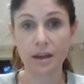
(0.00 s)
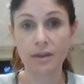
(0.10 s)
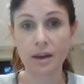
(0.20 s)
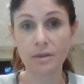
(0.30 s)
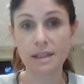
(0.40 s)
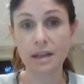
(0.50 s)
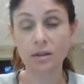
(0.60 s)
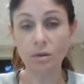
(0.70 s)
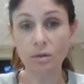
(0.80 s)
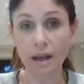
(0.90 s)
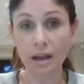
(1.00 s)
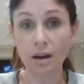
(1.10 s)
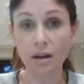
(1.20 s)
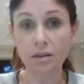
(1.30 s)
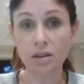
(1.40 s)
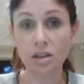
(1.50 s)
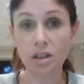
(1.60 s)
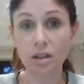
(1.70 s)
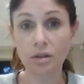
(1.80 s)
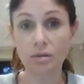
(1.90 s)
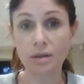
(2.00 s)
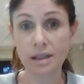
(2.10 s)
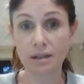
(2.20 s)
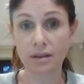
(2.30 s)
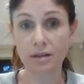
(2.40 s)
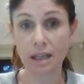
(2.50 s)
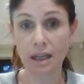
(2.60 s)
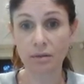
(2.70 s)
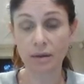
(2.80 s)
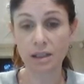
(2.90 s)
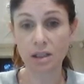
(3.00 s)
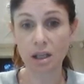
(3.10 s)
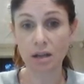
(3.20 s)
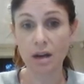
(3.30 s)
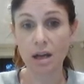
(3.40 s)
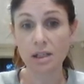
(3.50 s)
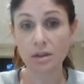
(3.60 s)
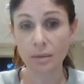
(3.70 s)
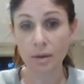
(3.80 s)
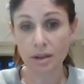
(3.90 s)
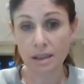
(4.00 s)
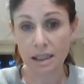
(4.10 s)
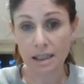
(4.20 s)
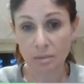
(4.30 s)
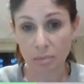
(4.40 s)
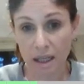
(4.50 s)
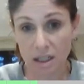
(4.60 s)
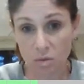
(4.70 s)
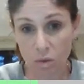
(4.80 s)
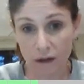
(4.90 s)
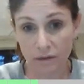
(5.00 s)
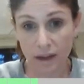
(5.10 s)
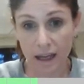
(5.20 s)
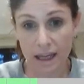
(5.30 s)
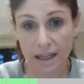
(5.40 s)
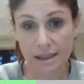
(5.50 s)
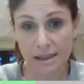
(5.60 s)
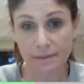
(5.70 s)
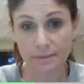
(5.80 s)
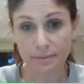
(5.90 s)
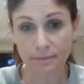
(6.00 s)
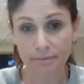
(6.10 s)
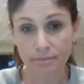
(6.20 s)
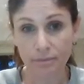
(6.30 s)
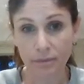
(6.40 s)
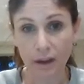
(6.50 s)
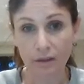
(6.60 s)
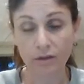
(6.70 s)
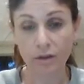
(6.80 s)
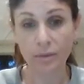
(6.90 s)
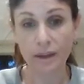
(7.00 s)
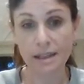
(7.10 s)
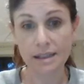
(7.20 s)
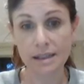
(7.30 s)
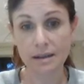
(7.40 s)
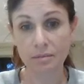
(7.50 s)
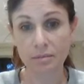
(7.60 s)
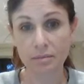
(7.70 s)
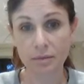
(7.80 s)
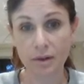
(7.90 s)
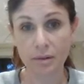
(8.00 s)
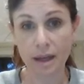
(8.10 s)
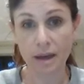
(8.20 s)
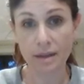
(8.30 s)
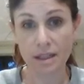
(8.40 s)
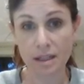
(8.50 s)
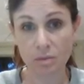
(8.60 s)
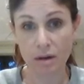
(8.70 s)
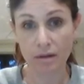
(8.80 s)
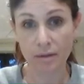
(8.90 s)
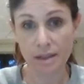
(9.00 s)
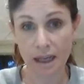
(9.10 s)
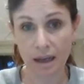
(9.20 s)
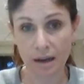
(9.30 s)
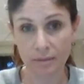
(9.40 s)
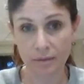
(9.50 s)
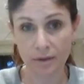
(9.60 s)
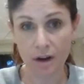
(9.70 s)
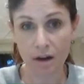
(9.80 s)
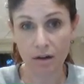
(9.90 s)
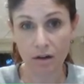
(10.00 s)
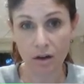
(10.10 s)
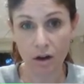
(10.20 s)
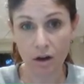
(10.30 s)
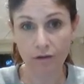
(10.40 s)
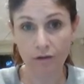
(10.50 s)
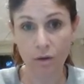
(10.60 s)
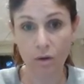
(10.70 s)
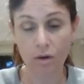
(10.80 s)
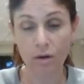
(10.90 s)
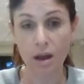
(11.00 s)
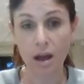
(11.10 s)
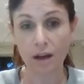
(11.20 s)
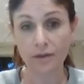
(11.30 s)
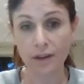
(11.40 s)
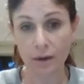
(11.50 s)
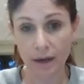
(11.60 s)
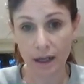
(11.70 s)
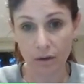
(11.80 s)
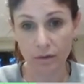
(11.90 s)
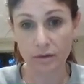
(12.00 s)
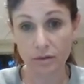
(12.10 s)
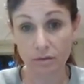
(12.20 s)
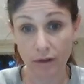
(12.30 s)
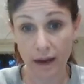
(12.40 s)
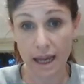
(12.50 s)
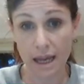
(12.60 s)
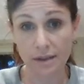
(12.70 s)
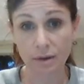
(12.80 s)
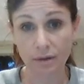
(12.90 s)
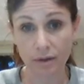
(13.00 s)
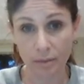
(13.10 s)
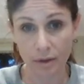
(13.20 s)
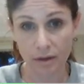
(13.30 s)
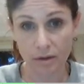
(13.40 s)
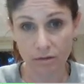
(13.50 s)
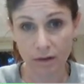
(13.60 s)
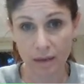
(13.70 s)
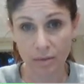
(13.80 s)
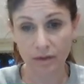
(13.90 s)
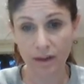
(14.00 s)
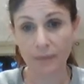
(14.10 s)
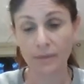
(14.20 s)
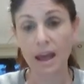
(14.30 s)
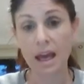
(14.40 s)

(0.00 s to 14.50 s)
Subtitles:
Then we said, oh, I can't do 0 take away 2. So I'm going to need to pinch one of these from this column here, which is where I'm saying I'm no longer got 4. I've now only got 3. So I write my 3 above it.